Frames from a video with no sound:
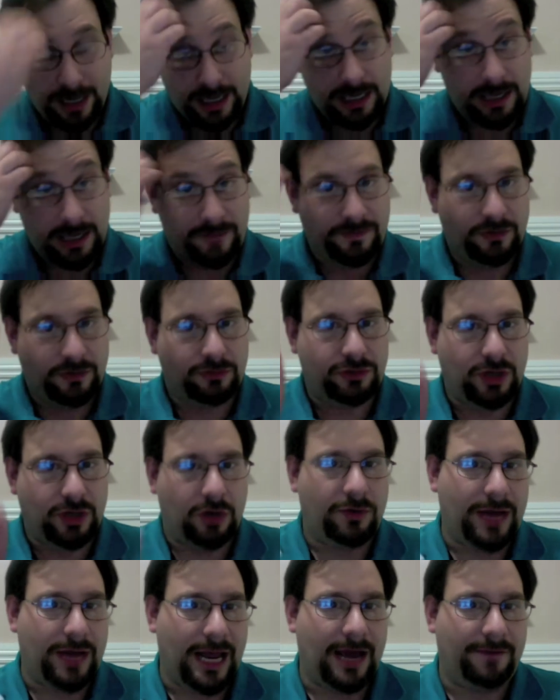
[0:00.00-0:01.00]
If you
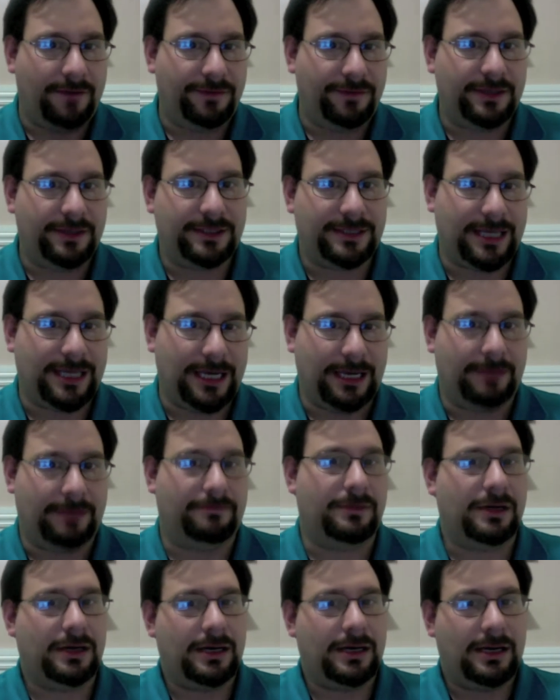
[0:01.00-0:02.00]
don't have the
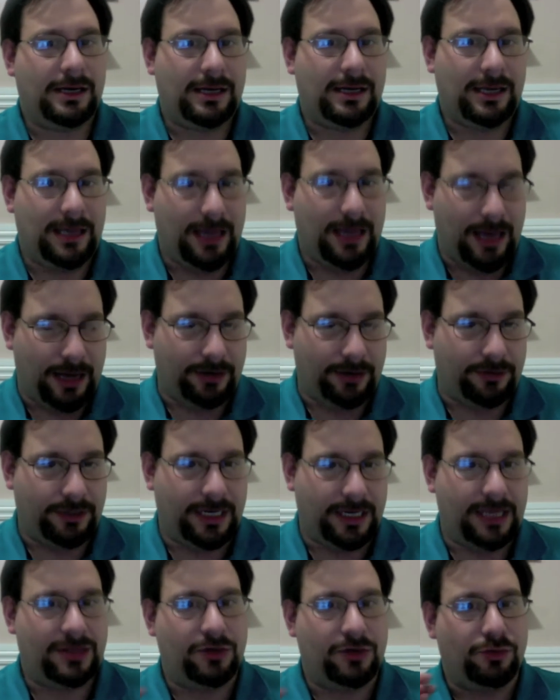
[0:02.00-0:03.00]
same
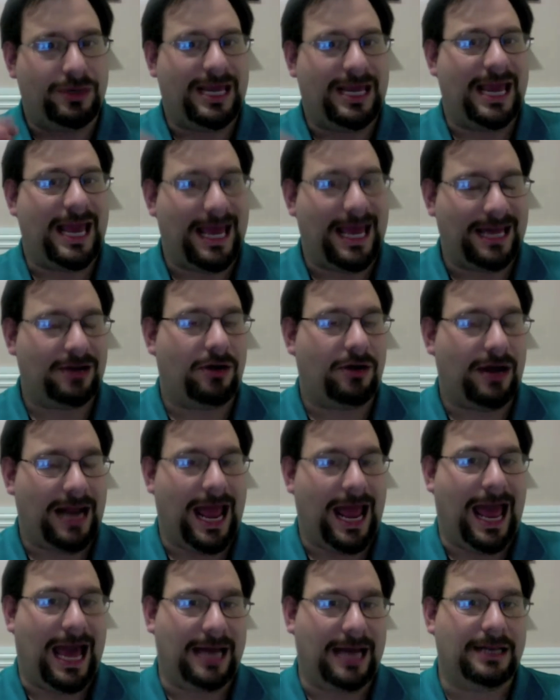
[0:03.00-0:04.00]
underneath, you cannot
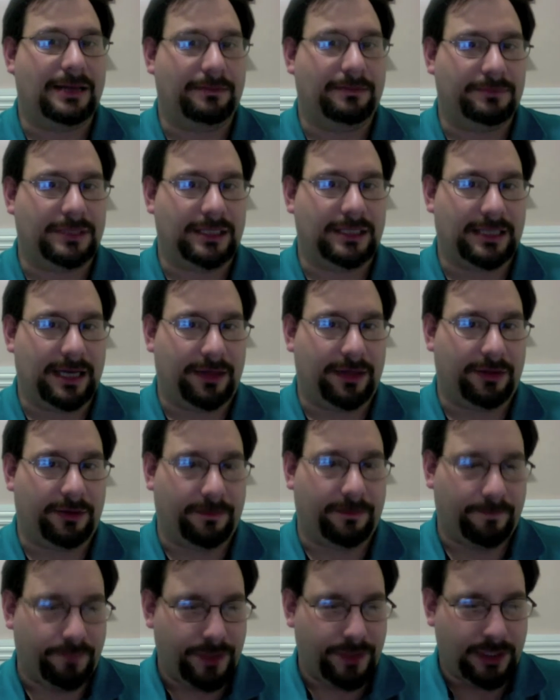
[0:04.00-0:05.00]
add them together.
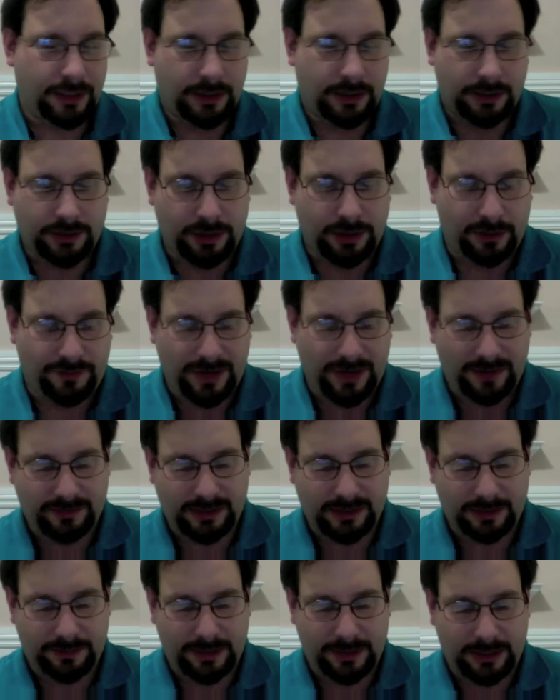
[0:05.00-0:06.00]
So if you have
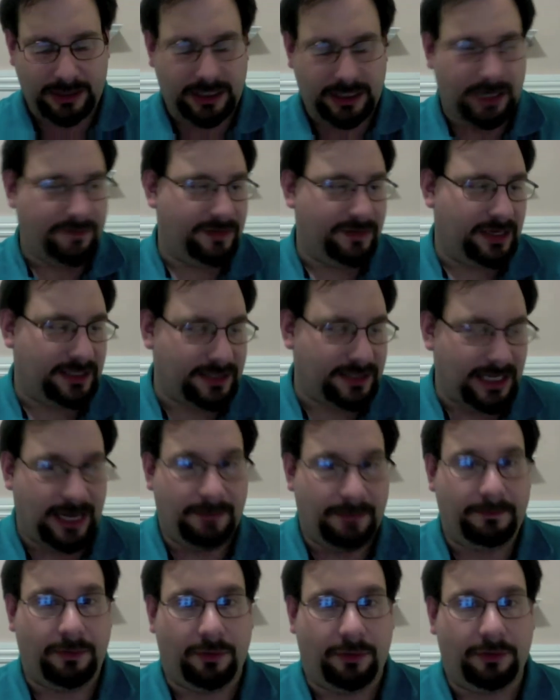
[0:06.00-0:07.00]
something, to give an
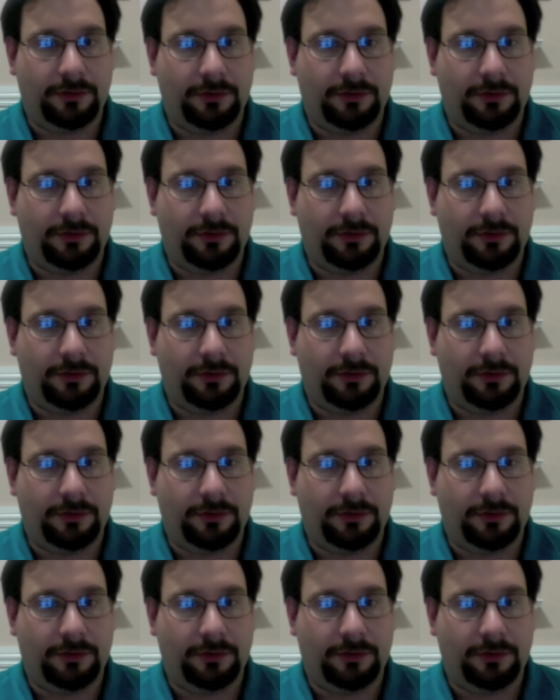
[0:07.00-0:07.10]
example